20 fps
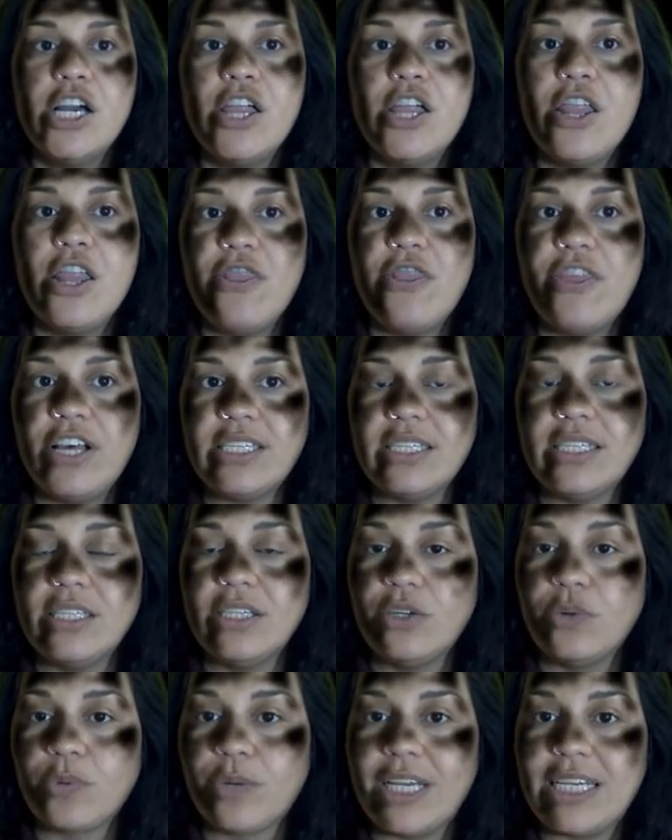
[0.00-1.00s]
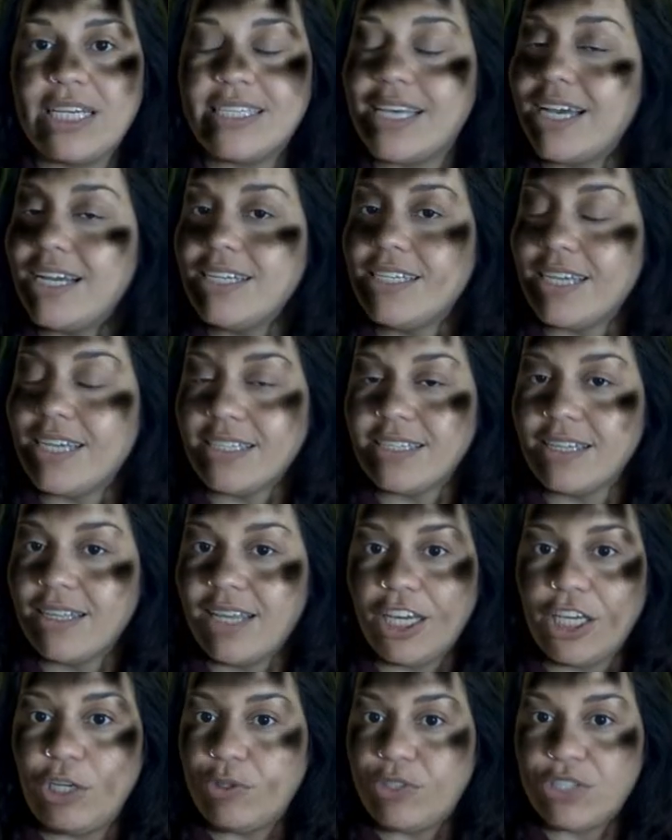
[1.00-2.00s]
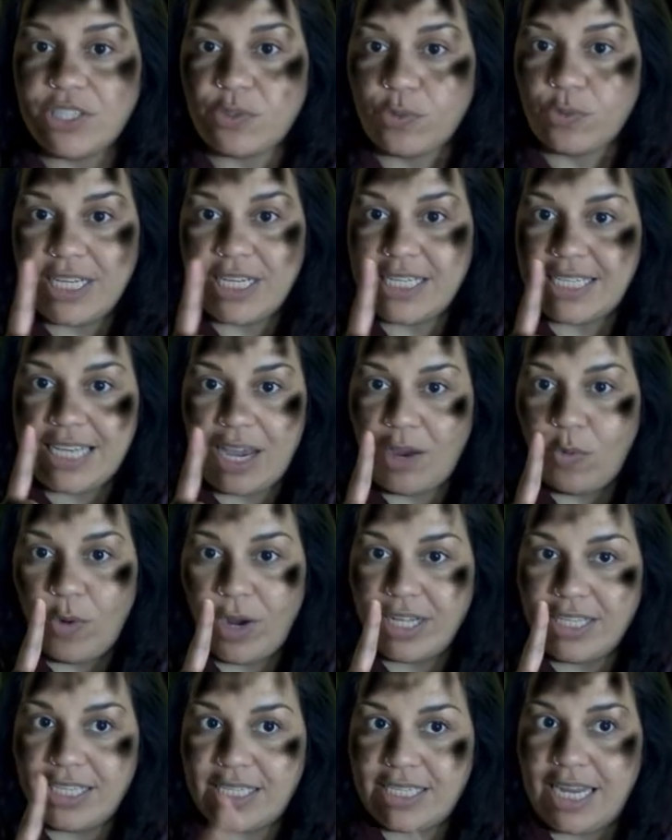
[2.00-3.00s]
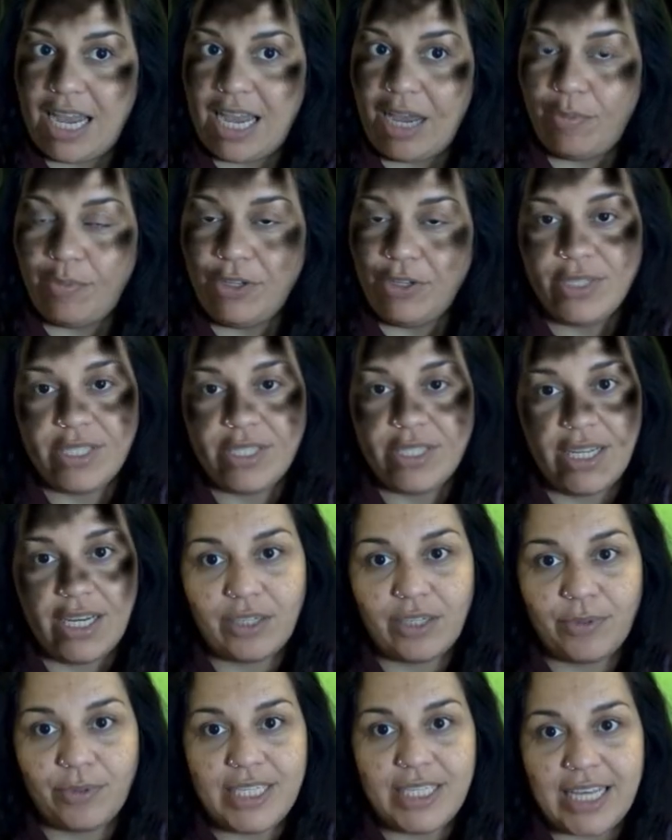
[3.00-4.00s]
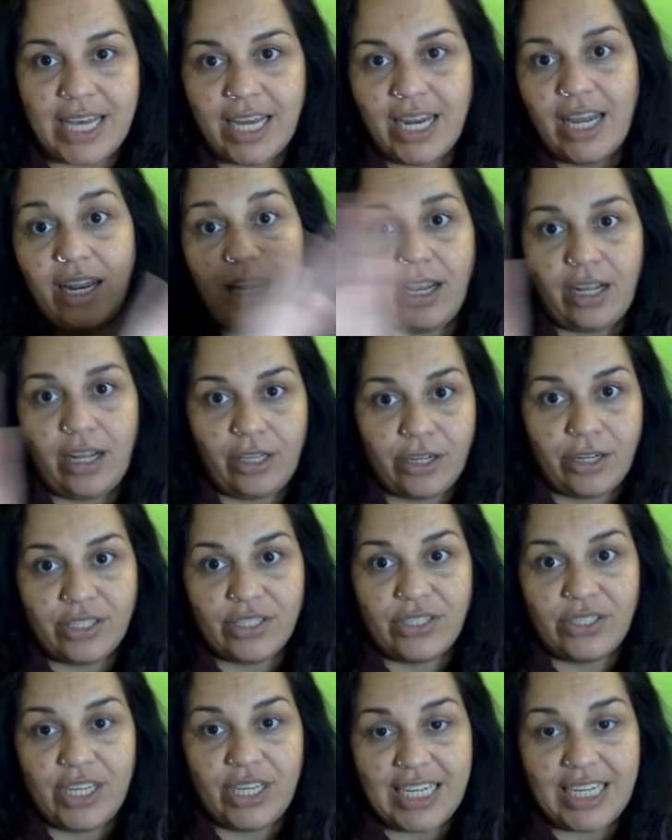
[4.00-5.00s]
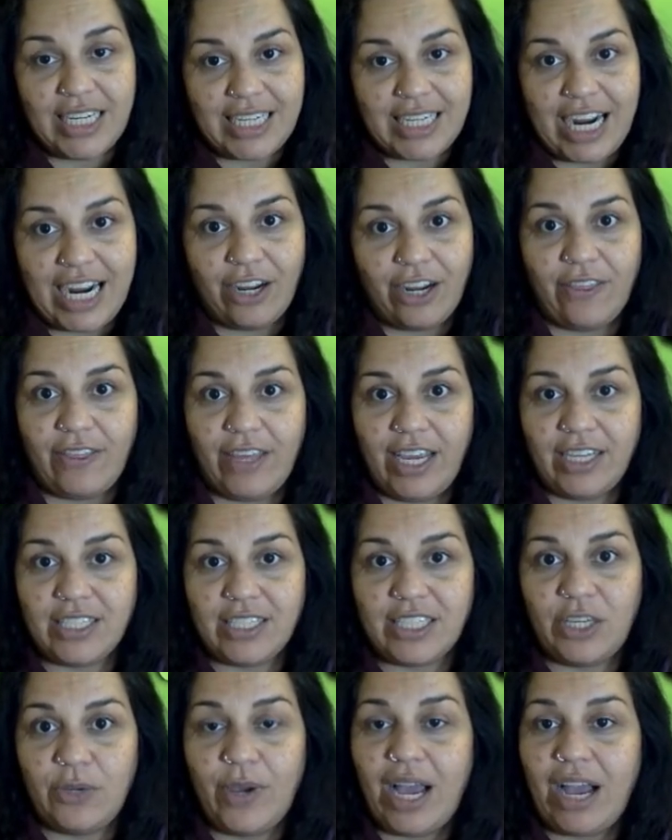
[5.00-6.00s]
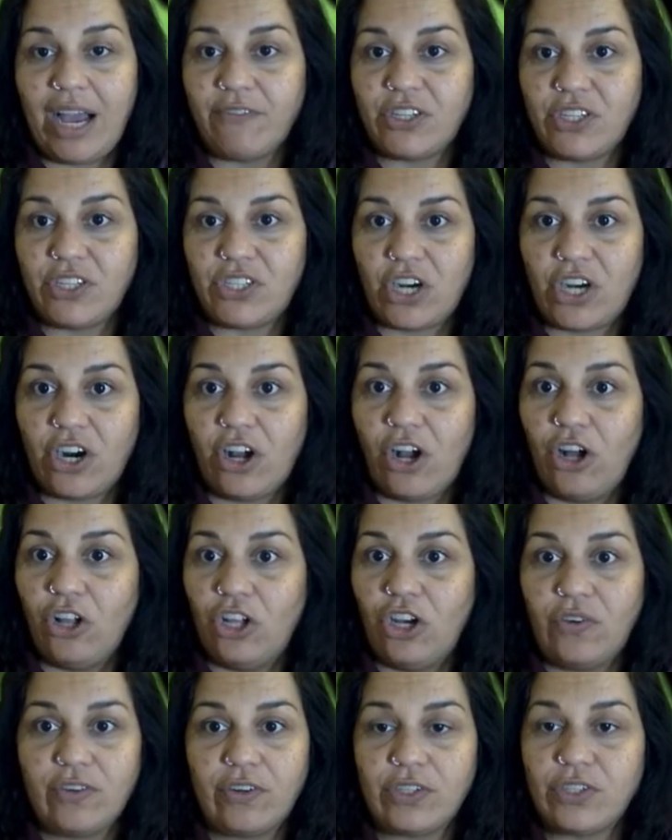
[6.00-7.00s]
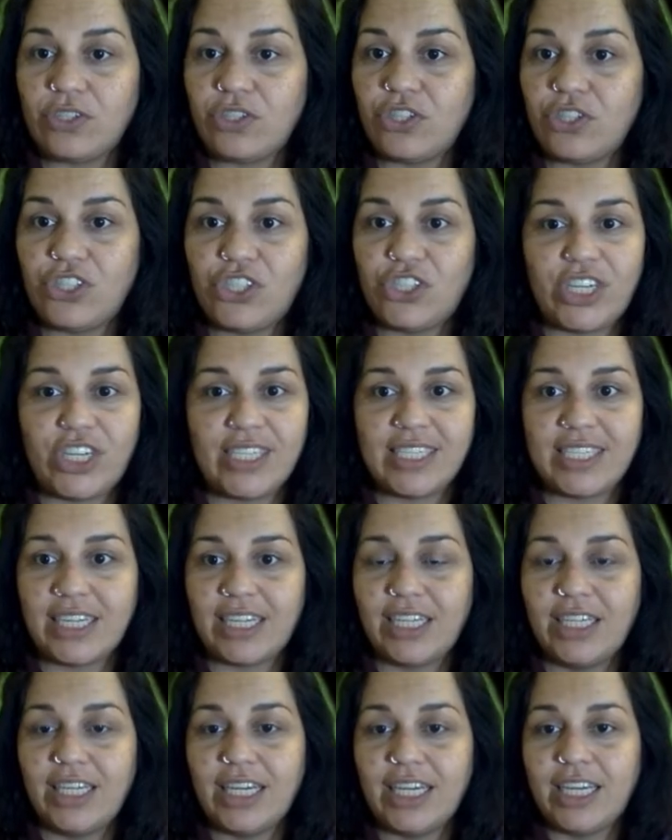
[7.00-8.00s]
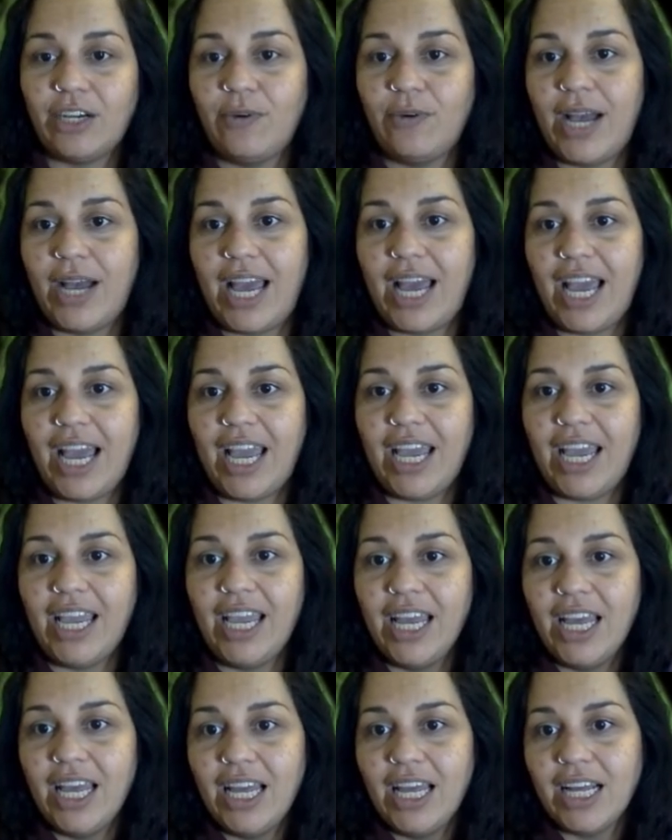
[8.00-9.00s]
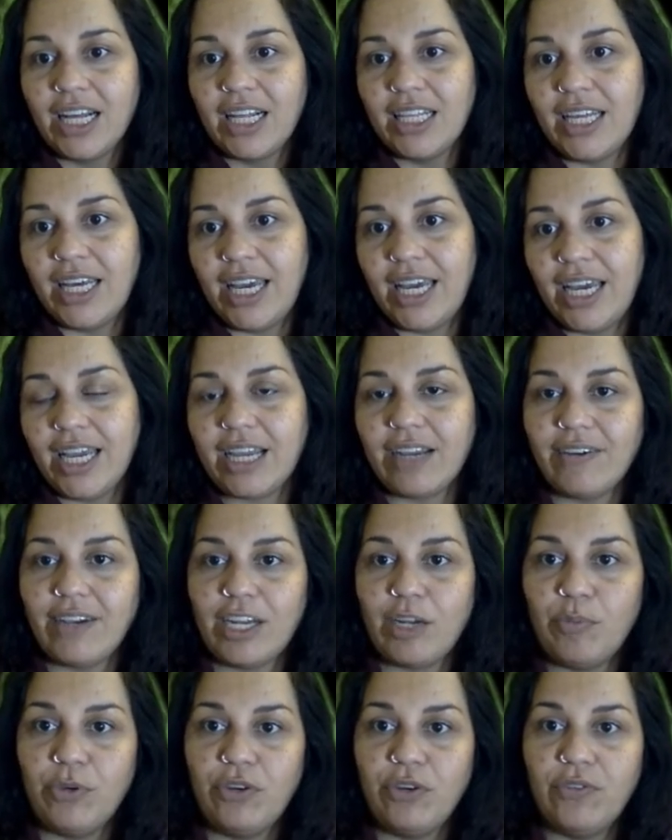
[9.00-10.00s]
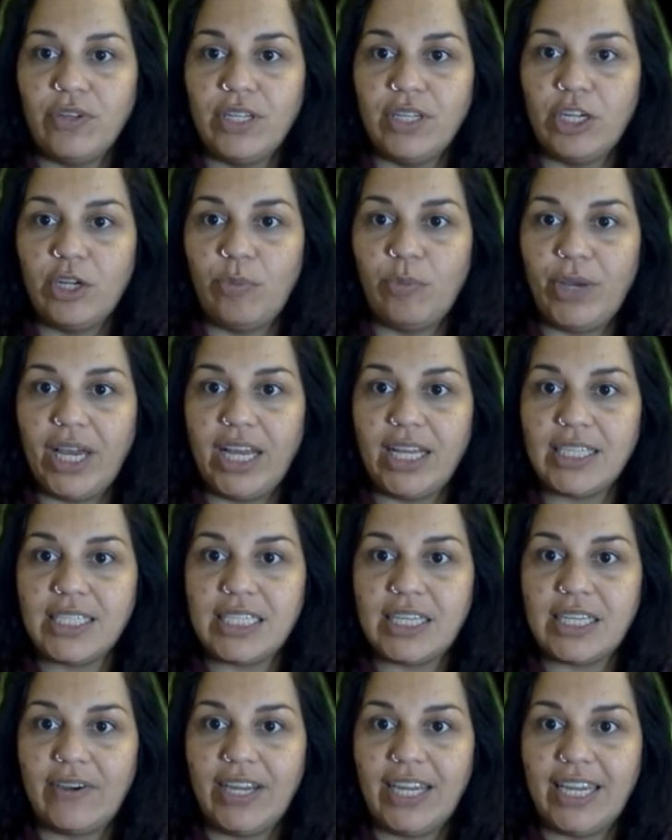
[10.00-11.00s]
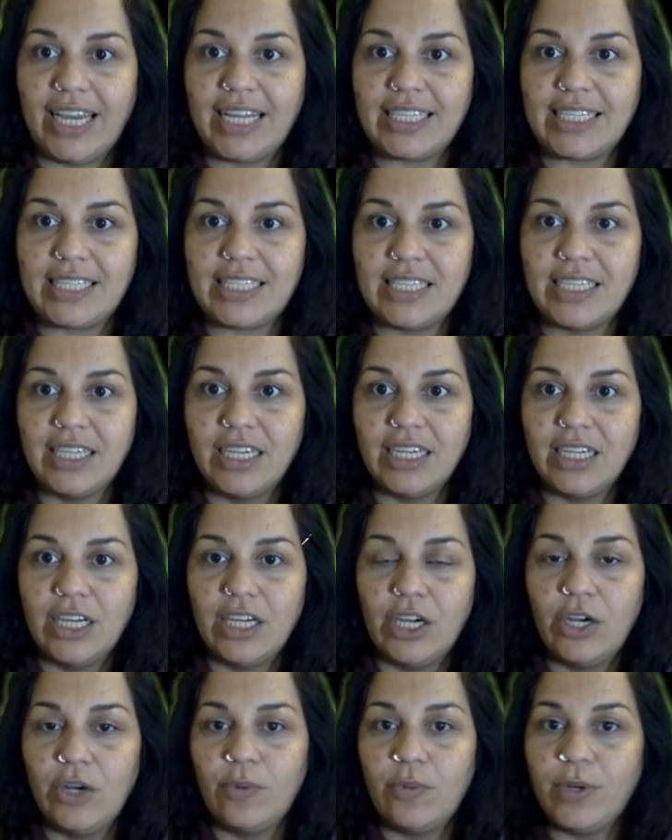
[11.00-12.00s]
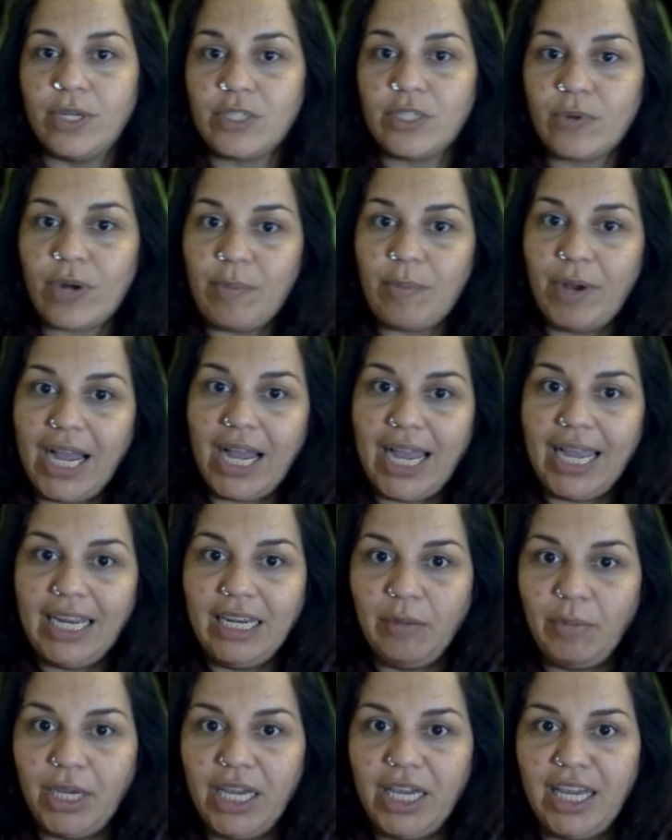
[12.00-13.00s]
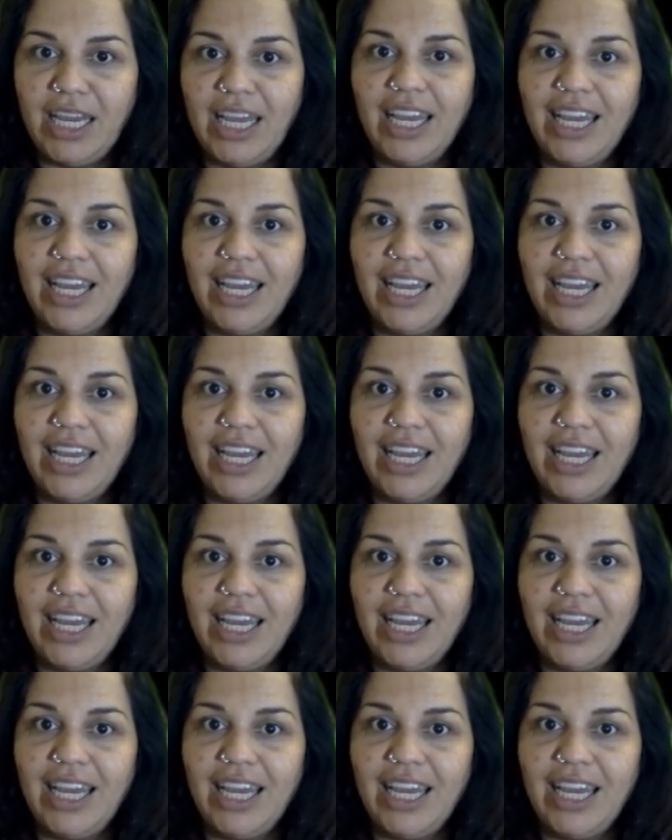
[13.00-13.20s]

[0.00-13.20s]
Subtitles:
This little reset doesn't let you just reset one step. You select reset and it clears the entire thing, so you have to start all over. So just click away, click, I'm gonna move a little bit so it gets what's right behind me